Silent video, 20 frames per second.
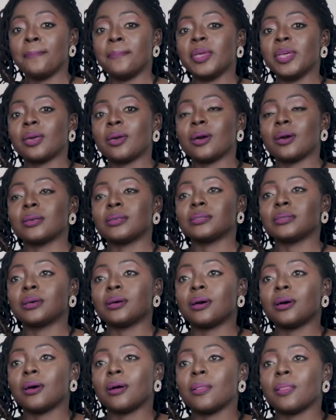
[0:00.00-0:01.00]
because
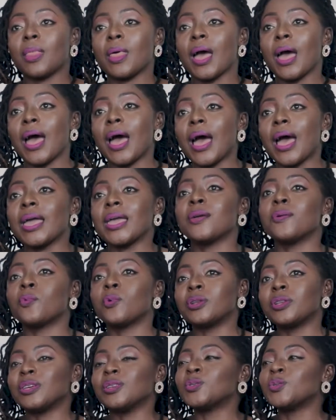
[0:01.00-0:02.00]
I
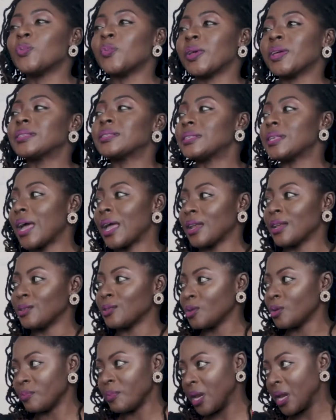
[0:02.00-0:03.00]
wanted to break
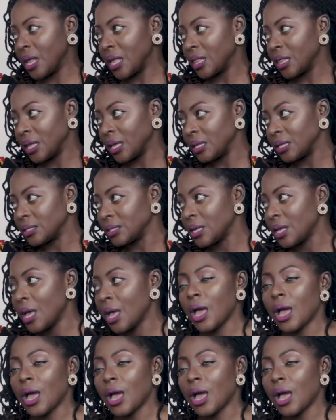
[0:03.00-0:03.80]
silence on many things.